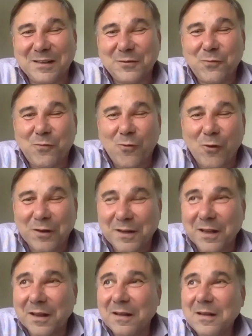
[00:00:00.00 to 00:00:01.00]
at
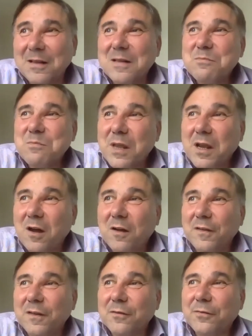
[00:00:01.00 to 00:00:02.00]
40
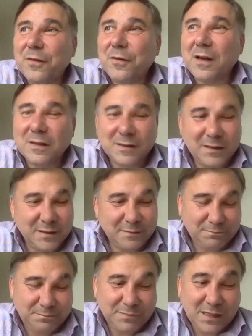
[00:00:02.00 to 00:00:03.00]
because of uh,
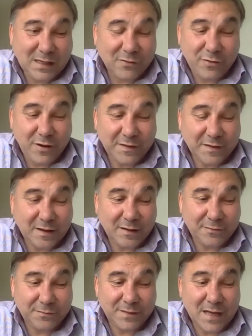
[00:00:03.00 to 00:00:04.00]
the risk
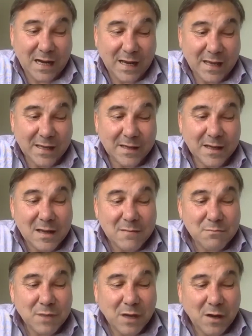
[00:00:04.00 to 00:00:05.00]
of dying
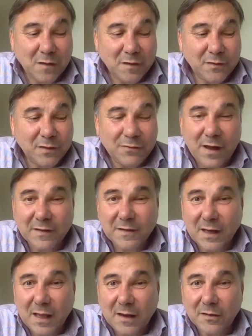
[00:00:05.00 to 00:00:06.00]
because of the
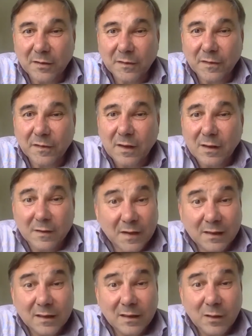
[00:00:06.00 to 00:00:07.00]
vaccinations
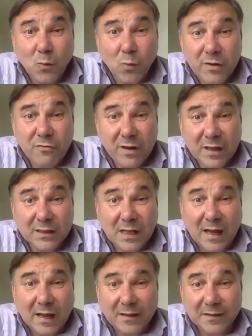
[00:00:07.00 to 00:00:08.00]
suddenly we
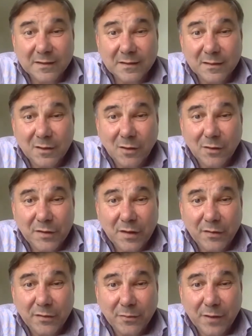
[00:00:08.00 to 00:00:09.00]
realized not
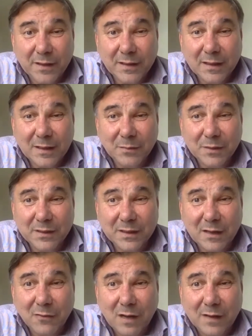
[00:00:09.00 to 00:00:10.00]
just theoretically but
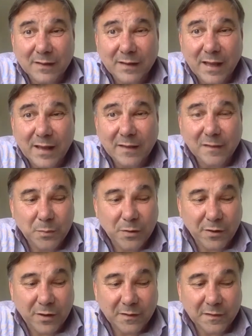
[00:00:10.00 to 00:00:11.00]
in our day
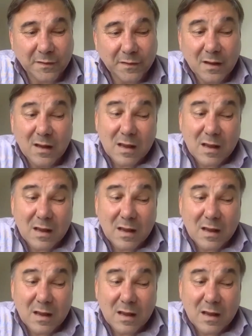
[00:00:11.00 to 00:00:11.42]
experience